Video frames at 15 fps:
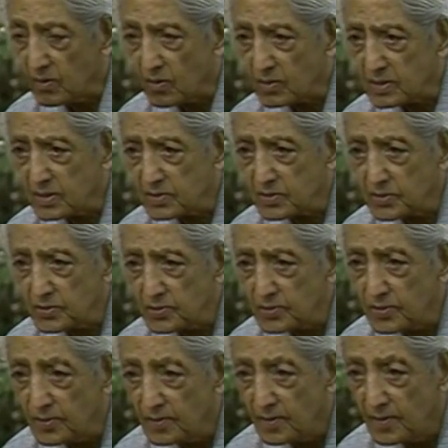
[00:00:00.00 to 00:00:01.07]
In order
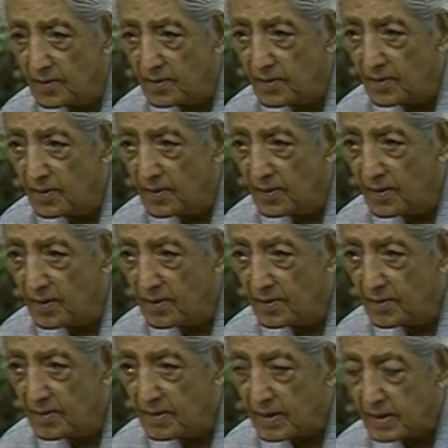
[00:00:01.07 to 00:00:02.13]
to grasp
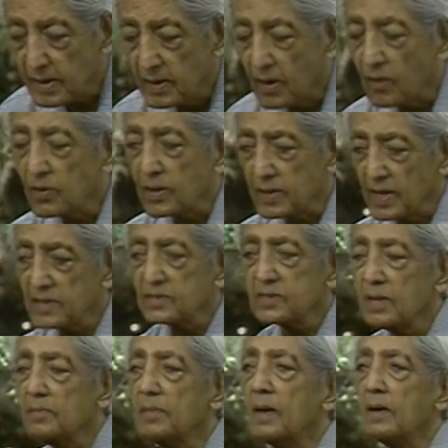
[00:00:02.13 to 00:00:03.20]
what you're saying. Oh,
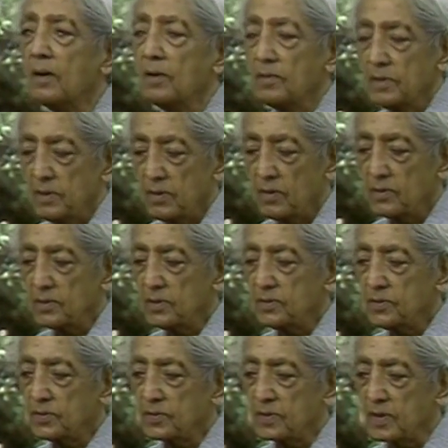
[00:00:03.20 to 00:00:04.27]
that's it. In order
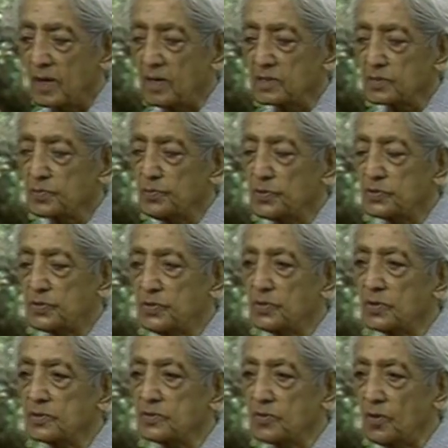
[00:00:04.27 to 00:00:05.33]
to grasp what
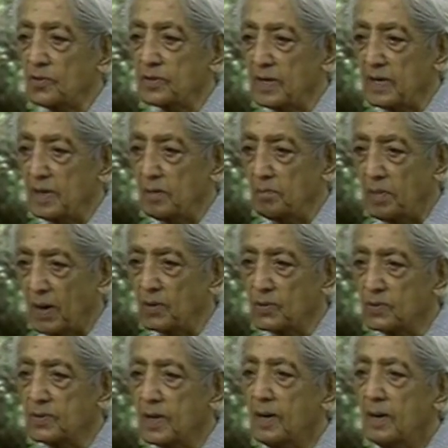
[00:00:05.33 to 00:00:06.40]
you're talking
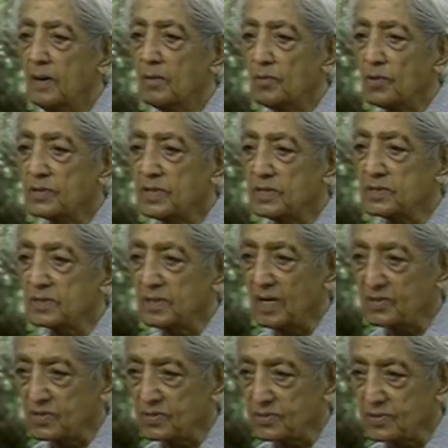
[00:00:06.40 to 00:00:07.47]
about, what is
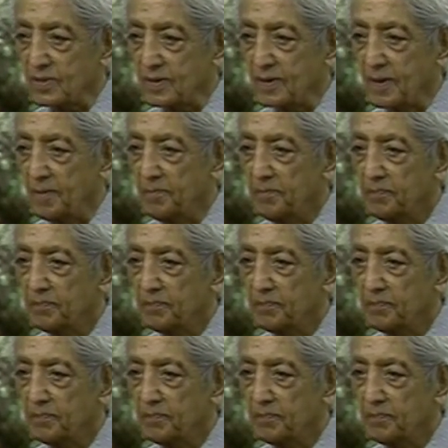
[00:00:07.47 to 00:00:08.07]
necessary.